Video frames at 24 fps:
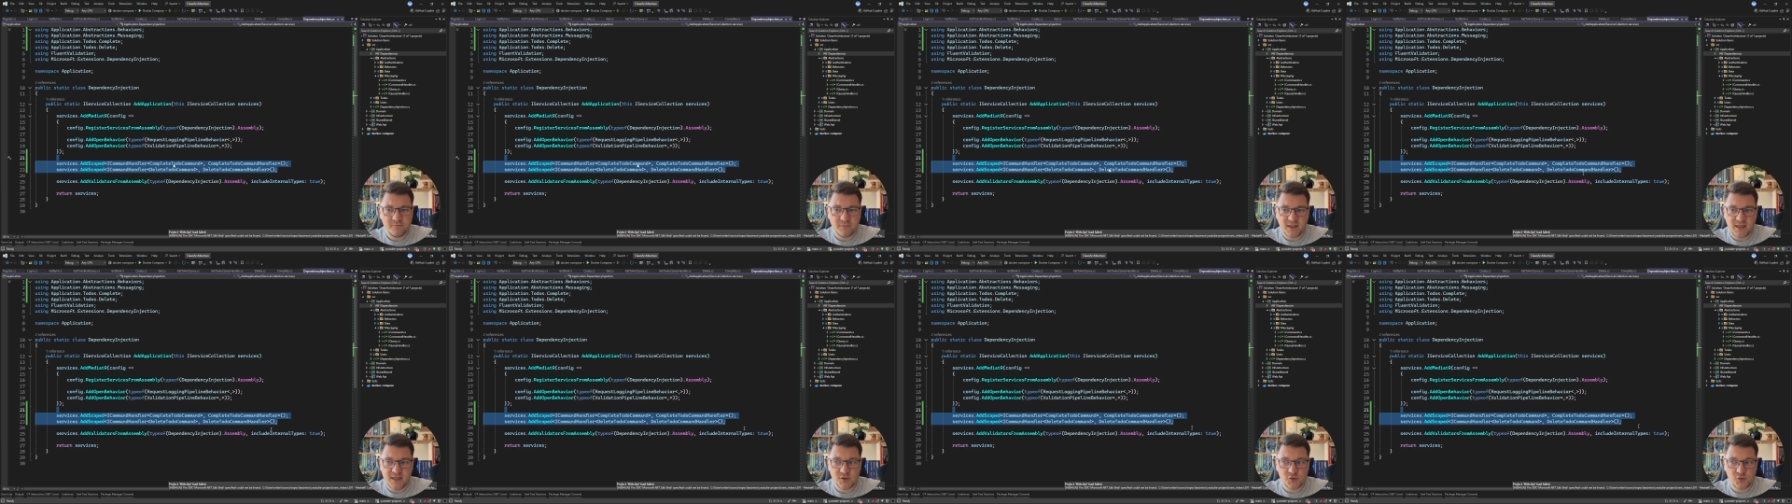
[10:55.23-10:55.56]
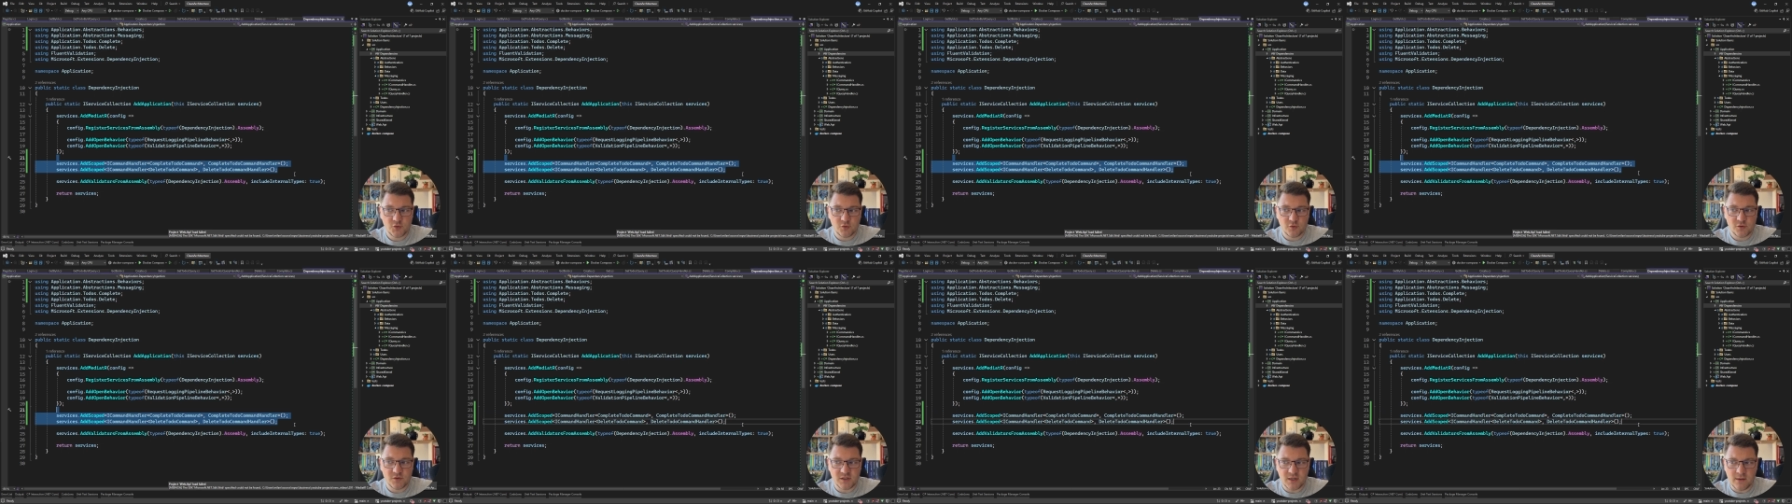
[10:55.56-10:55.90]
is
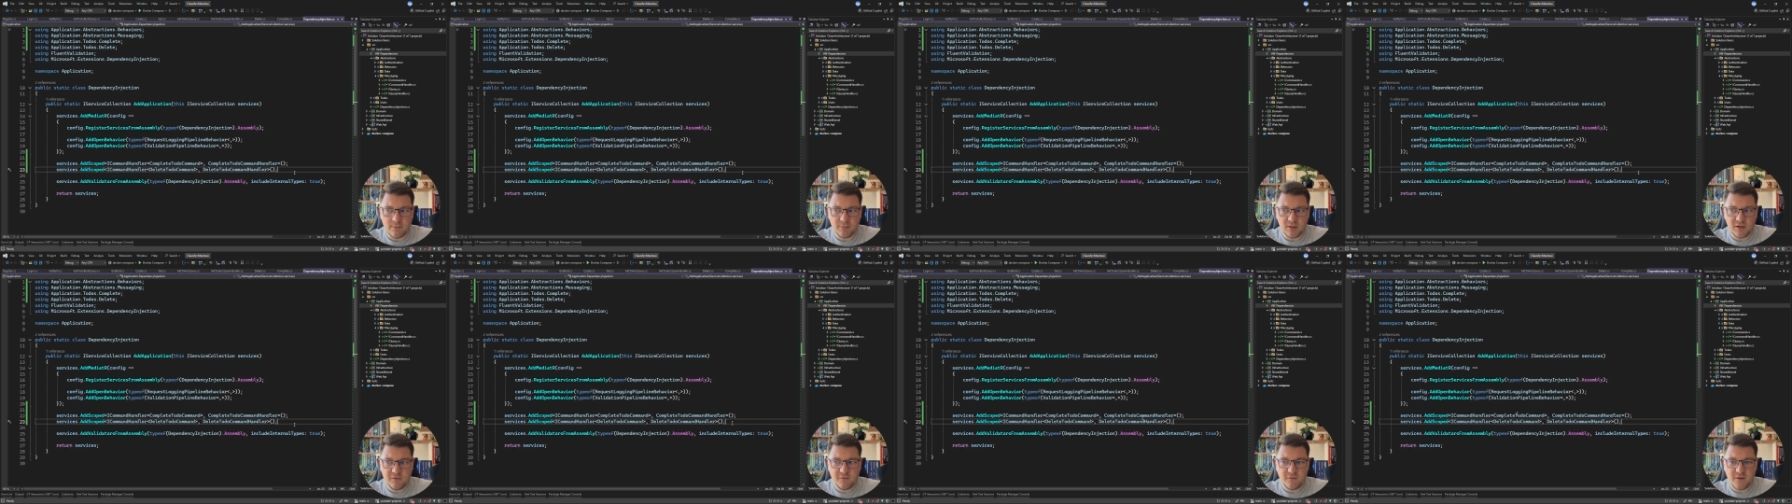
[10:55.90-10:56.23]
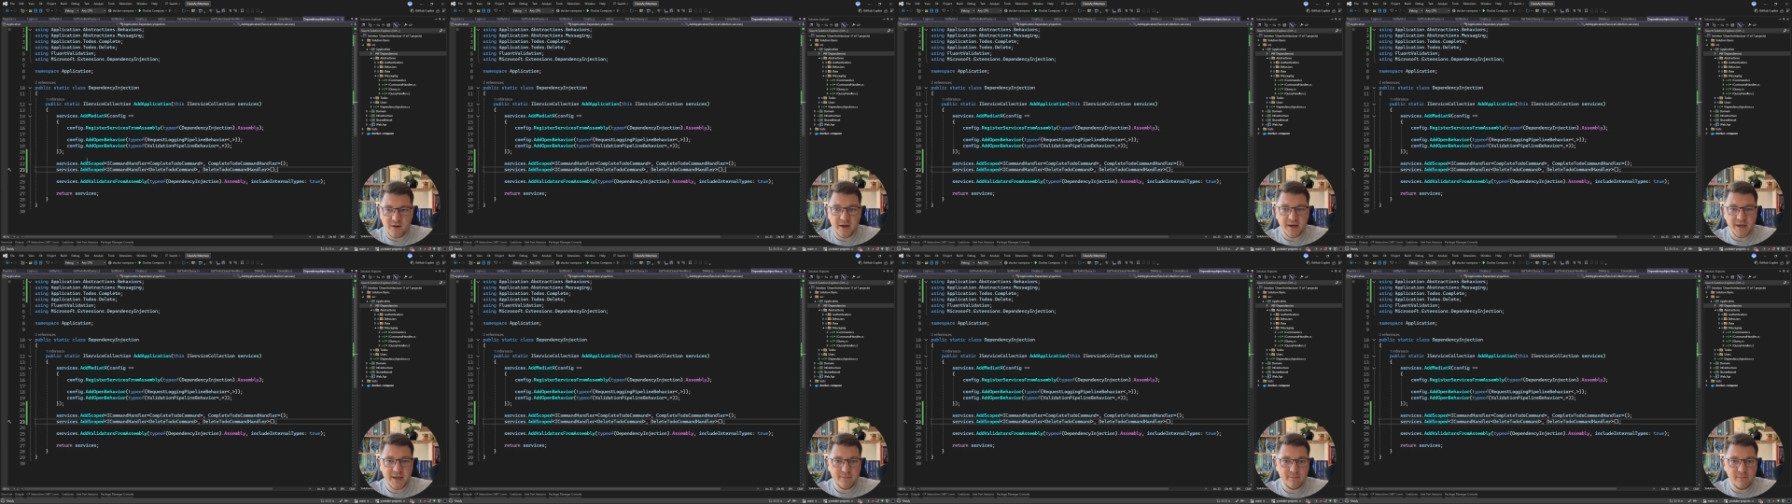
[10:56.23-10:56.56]
to
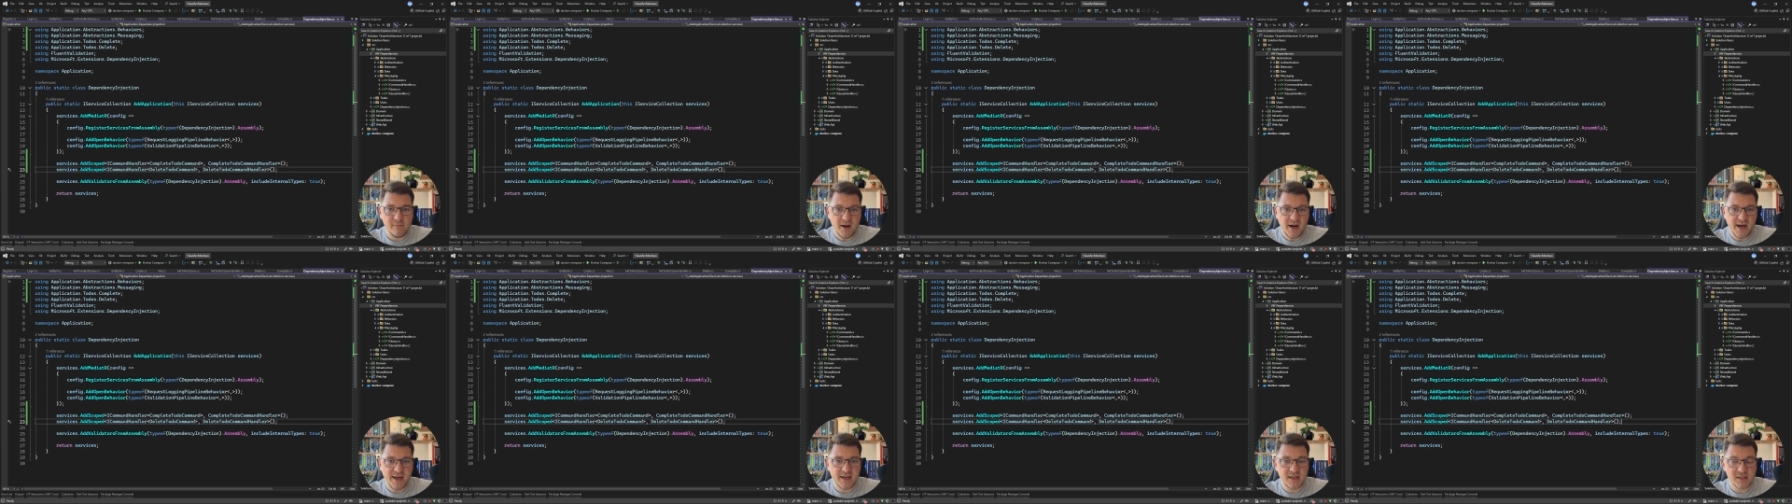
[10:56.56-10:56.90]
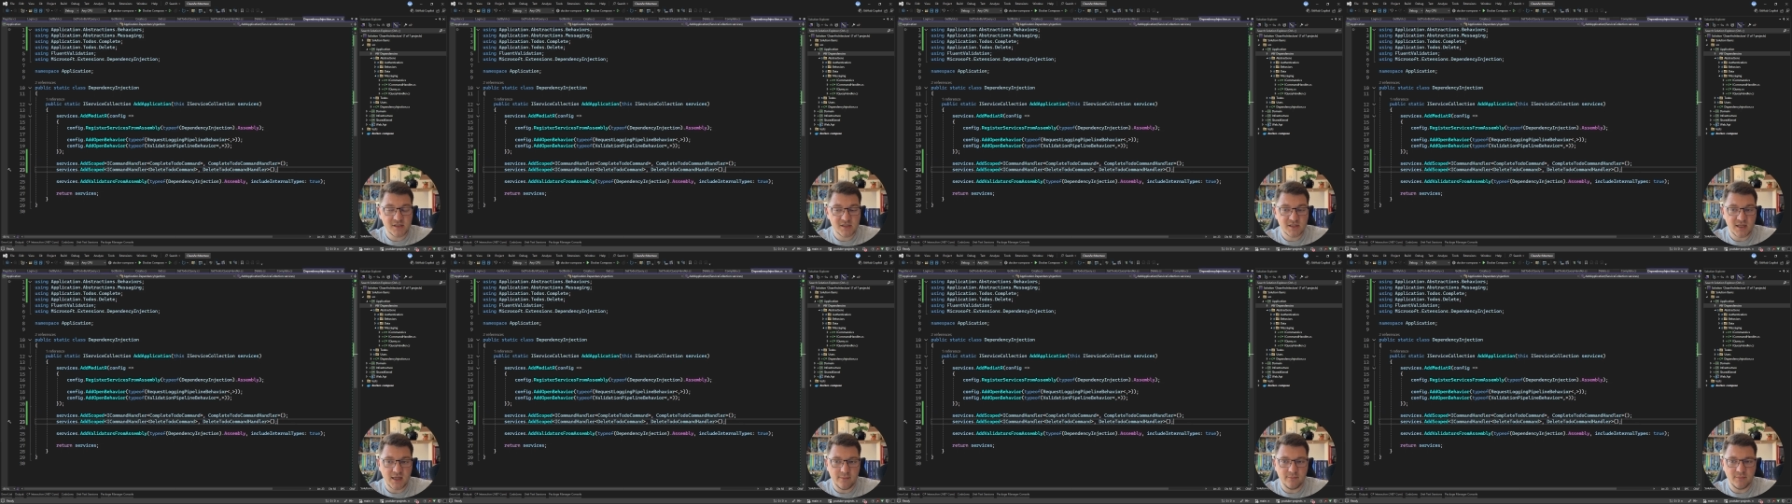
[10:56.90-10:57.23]
simplify my
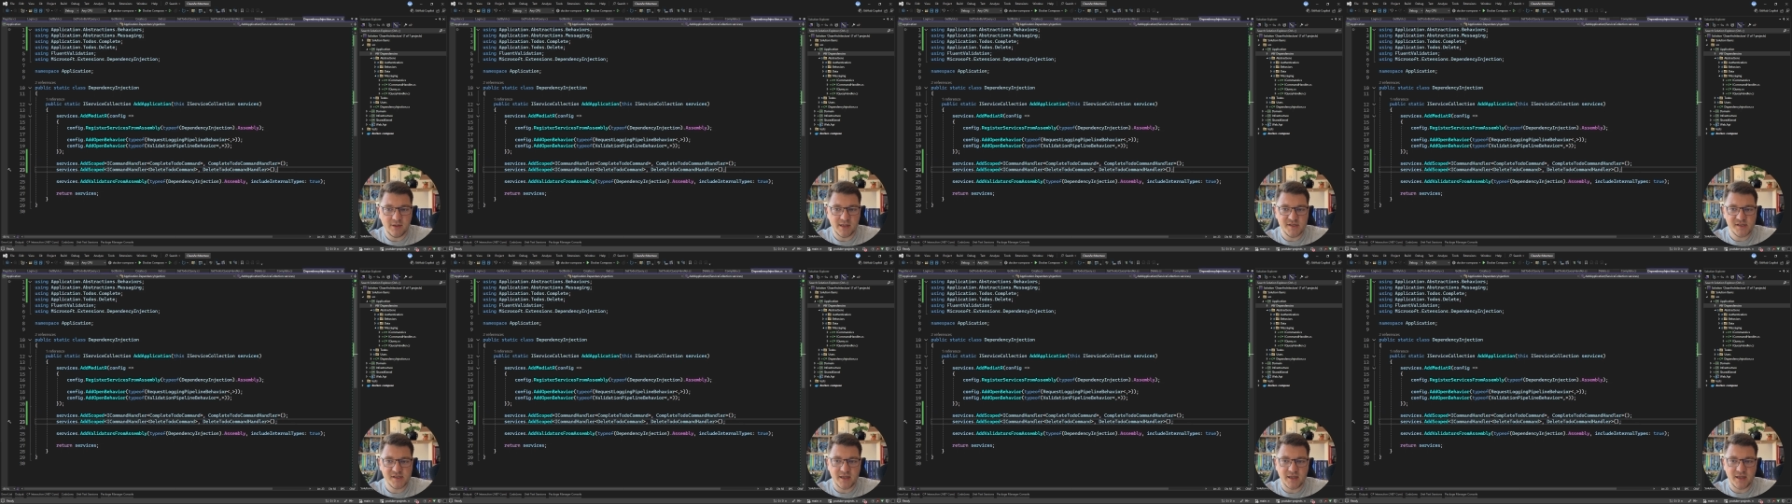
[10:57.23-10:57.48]
assembly